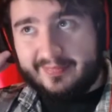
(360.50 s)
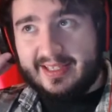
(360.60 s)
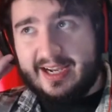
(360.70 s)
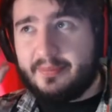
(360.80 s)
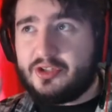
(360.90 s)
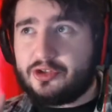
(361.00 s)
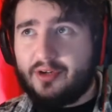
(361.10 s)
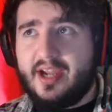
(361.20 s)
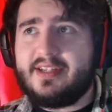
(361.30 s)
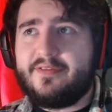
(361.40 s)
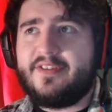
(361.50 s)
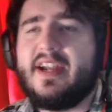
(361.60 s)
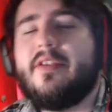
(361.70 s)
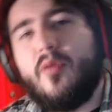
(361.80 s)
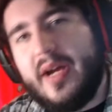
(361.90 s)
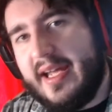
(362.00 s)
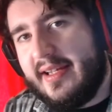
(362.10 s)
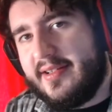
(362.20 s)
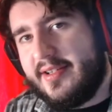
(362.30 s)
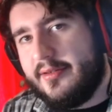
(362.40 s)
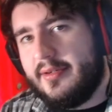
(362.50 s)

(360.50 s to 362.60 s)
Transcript: I've been trying to find a way to